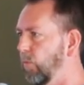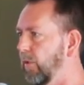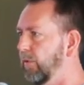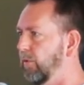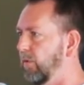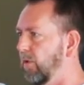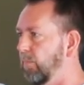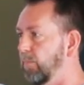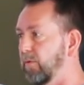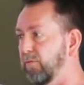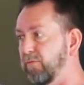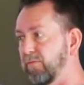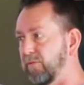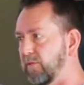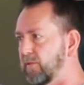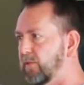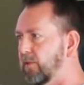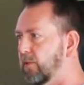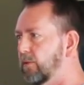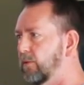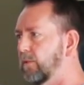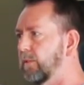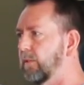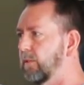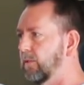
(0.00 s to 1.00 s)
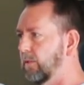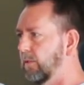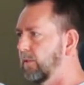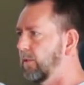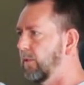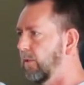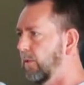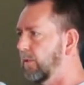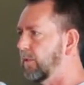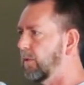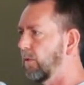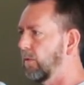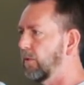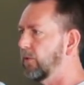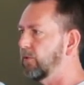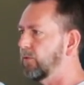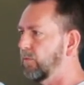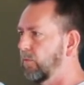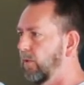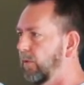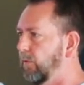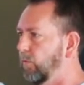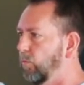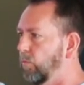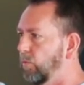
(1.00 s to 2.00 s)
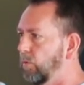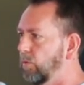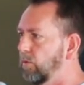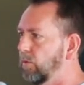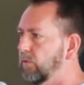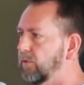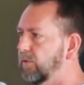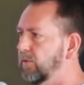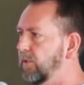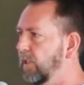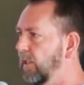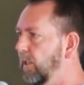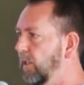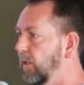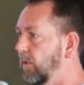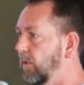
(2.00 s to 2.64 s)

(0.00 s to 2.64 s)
whether it be physically, going to other worlds,